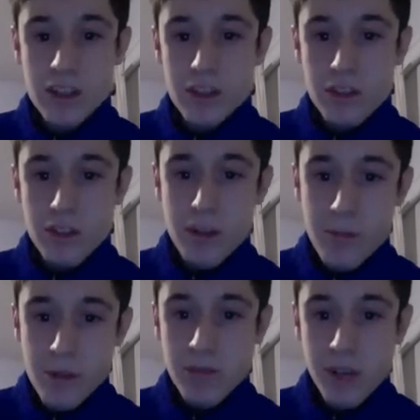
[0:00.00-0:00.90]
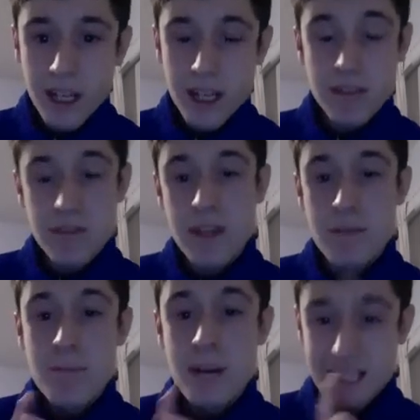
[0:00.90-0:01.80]
so they will fight if they
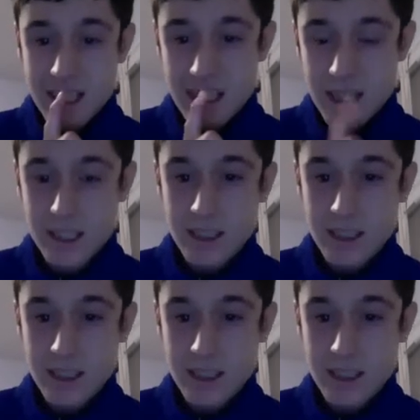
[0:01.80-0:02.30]
must.